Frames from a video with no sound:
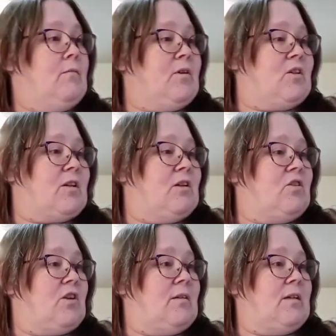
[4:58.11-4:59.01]
We're just going
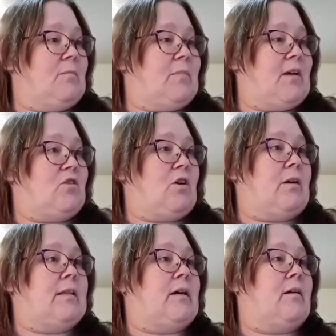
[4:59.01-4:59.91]
to dump that
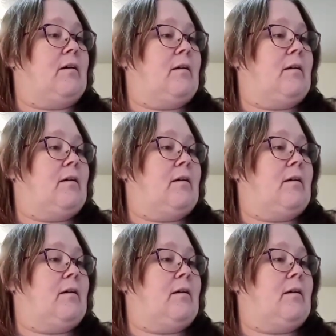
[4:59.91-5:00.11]
jar in there.